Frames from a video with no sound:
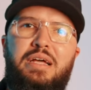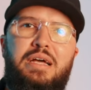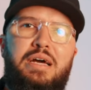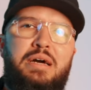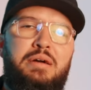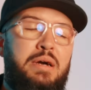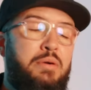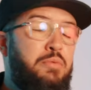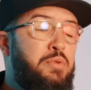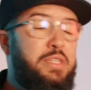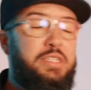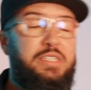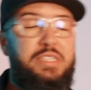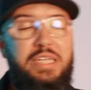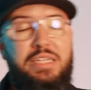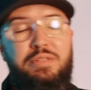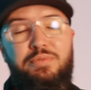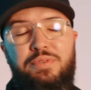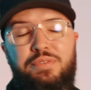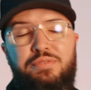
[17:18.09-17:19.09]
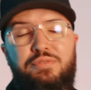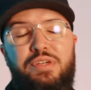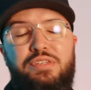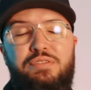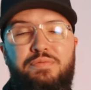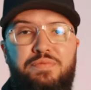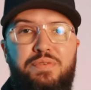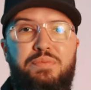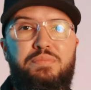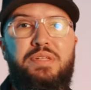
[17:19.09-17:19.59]
I, I want to attain the
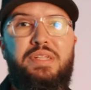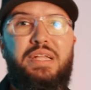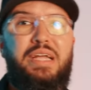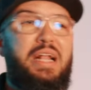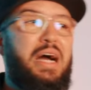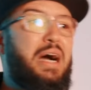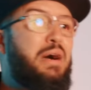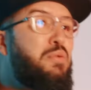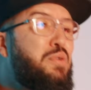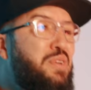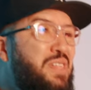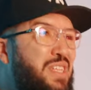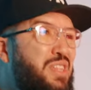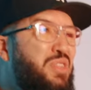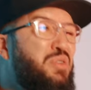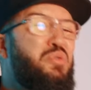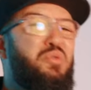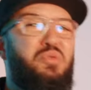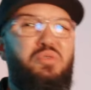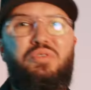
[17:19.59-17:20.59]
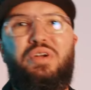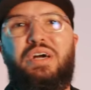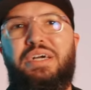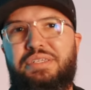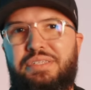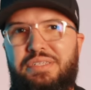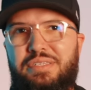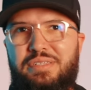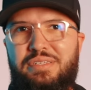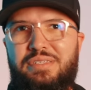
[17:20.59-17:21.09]
resurrection from the dead. I want to know
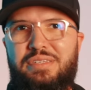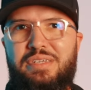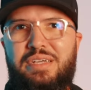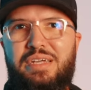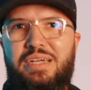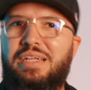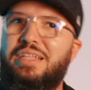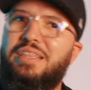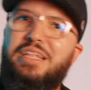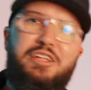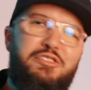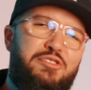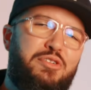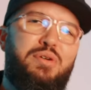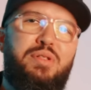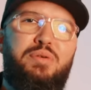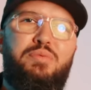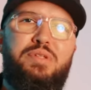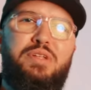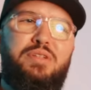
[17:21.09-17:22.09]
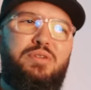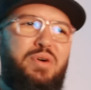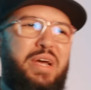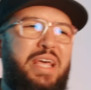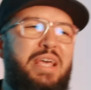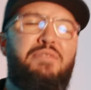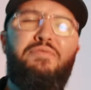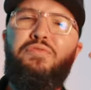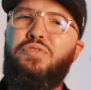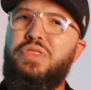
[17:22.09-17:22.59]
Christ. That's all I want to know.
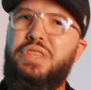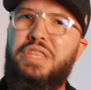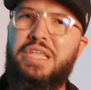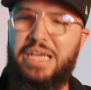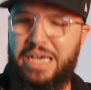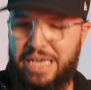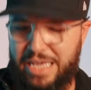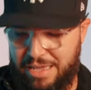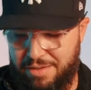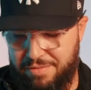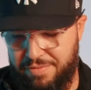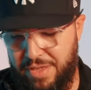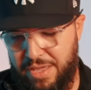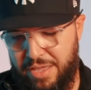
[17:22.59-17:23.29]
Everything I have